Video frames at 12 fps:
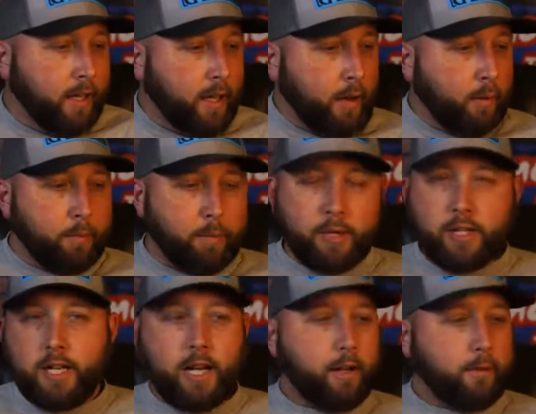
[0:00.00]
I would
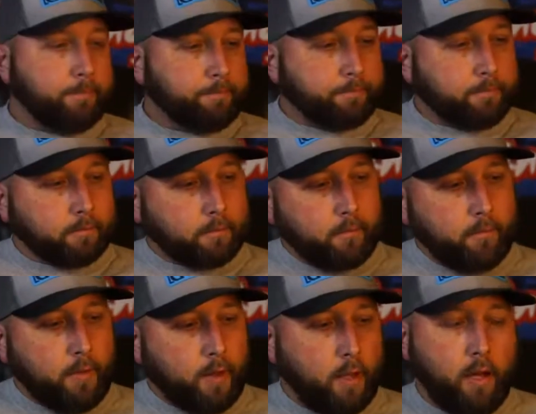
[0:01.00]
appreciate it.
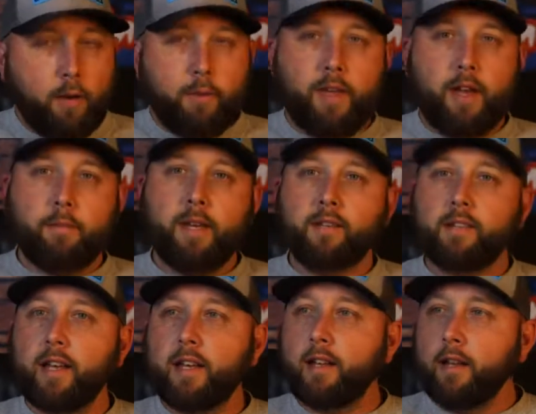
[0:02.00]
With that being
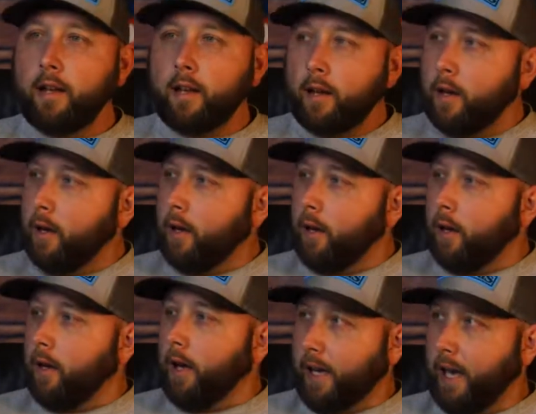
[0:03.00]
said,
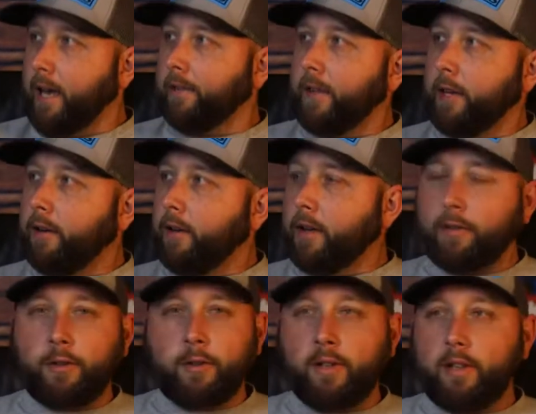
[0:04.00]
again, thank you guys
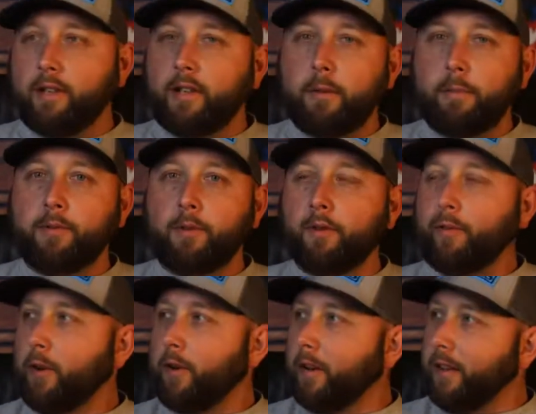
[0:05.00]
for joining this episode
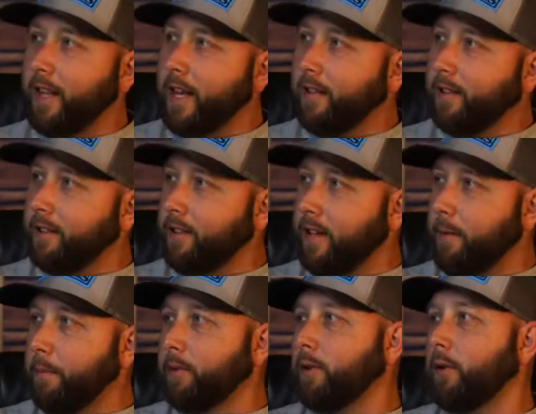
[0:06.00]
of On Another Line. This
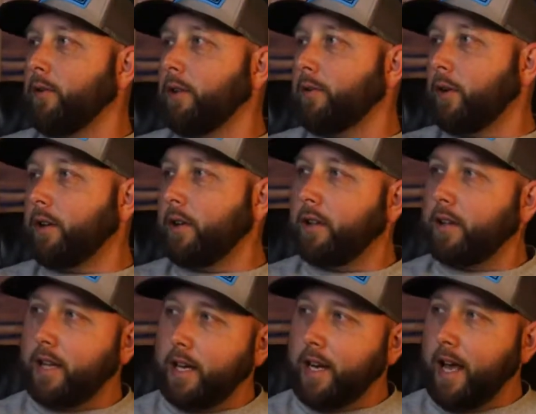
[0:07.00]
episode of On Another
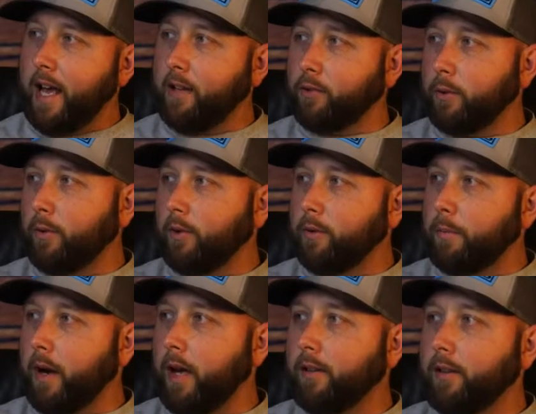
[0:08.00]
Line, as always,
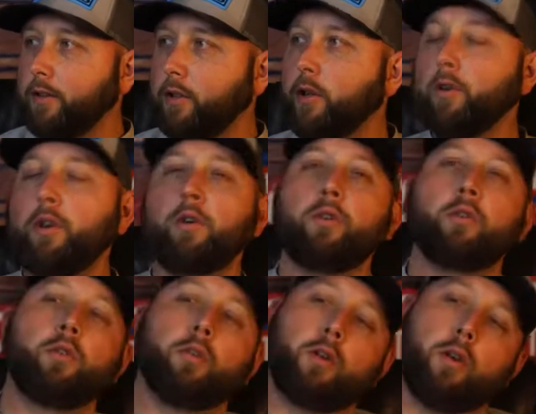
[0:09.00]
brought to
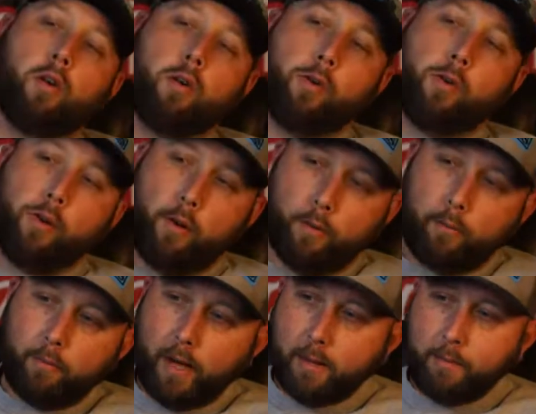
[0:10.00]
you
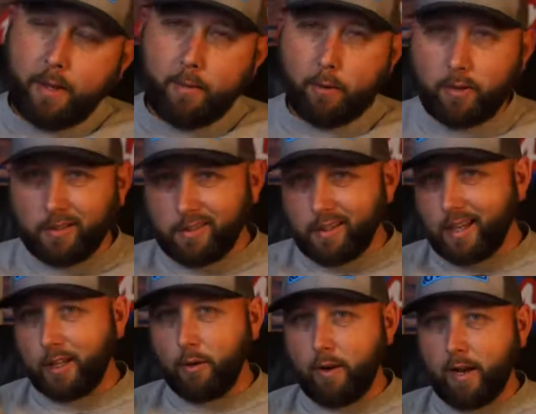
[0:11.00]
by people just
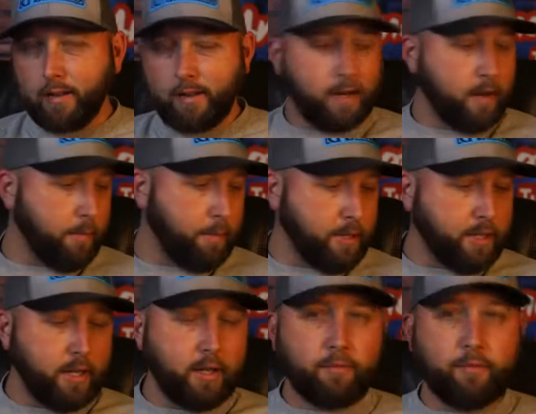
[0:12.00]
like you out there. I
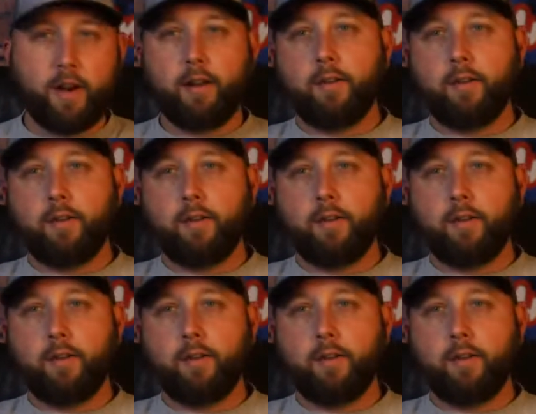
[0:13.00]
appreciate it very,